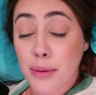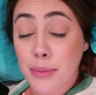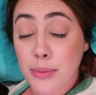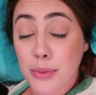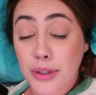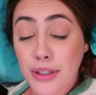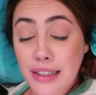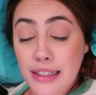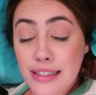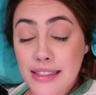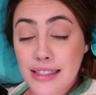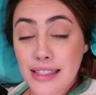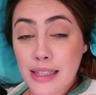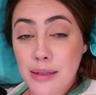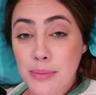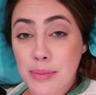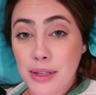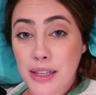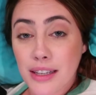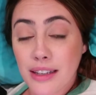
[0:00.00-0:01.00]
I'm really
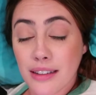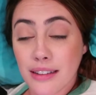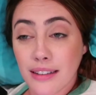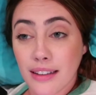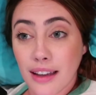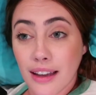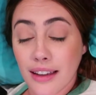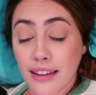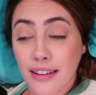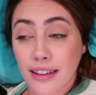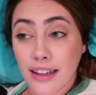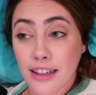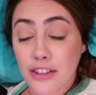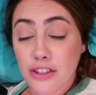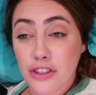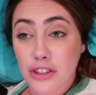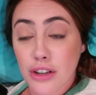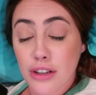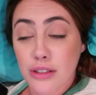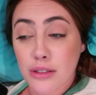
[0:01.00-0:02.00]
sleepy and I
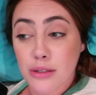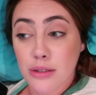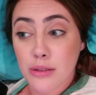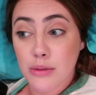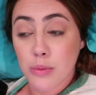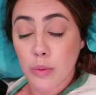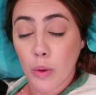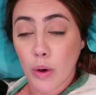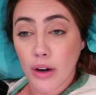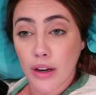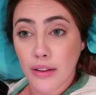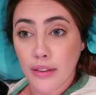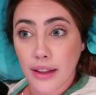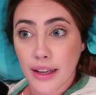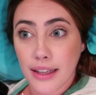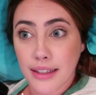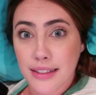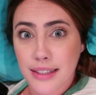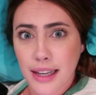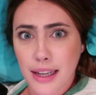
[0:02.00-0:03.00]
just want to
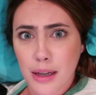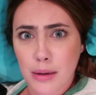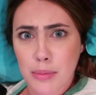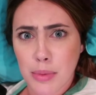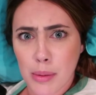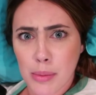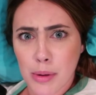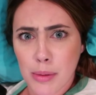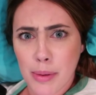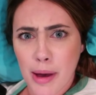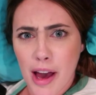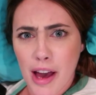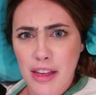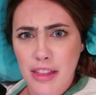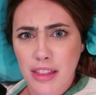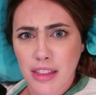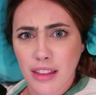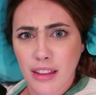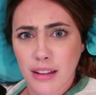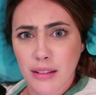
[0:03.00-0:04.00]
like take a bubble
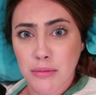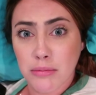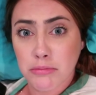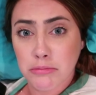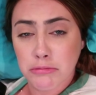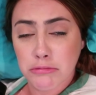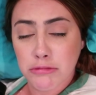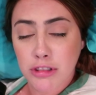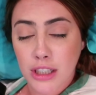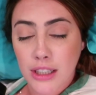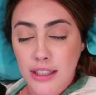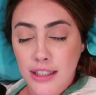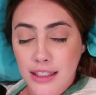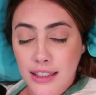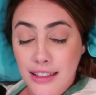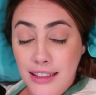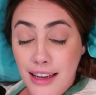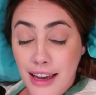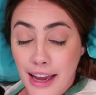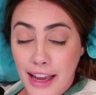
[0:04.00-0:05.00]
bath.
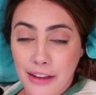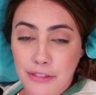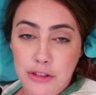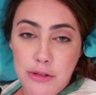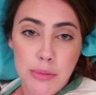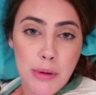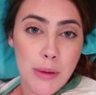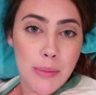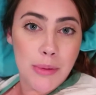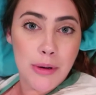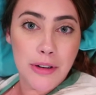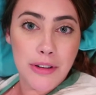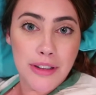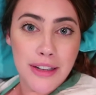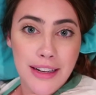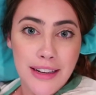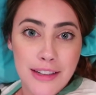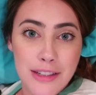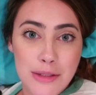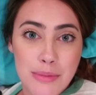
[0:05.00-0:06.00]
I have to be up
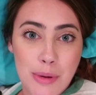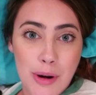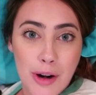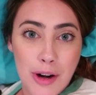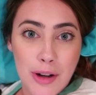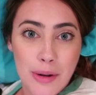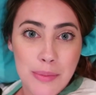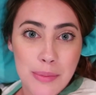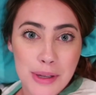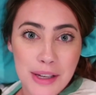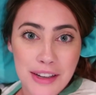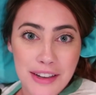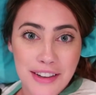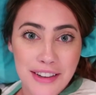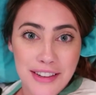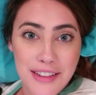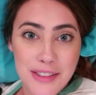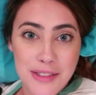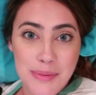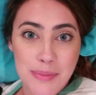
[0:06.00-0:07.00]
early again tomorrow
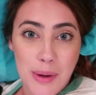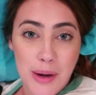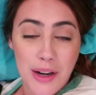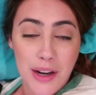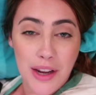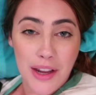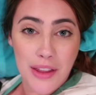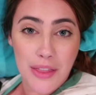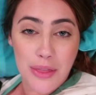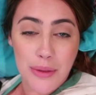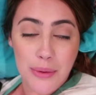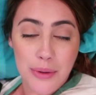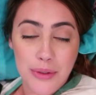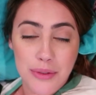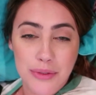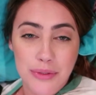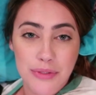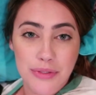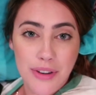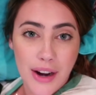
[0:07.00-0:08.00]
because Monday
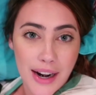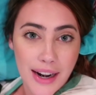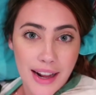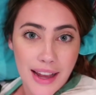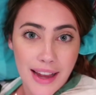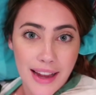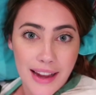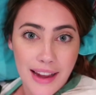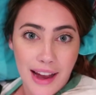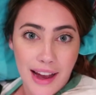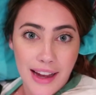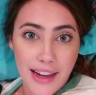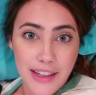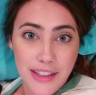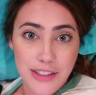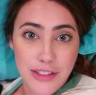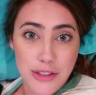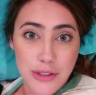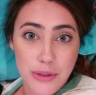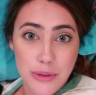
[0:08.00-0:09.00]
through Friday
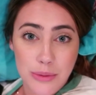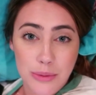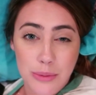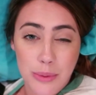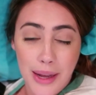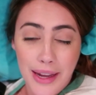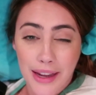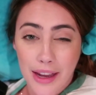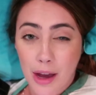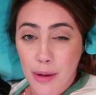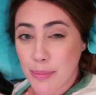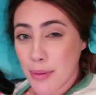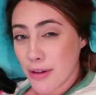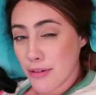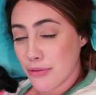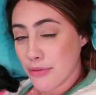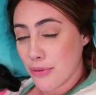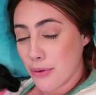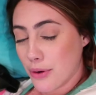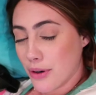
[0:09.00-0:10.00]
I do wake up
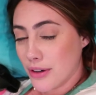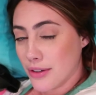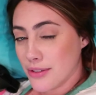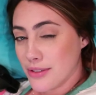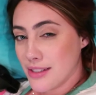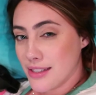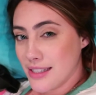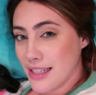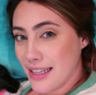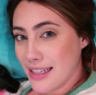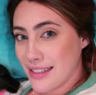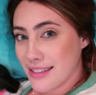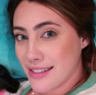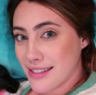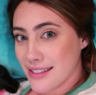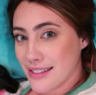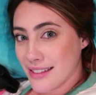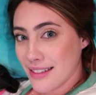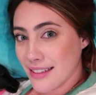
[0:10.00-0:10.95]
at 4.06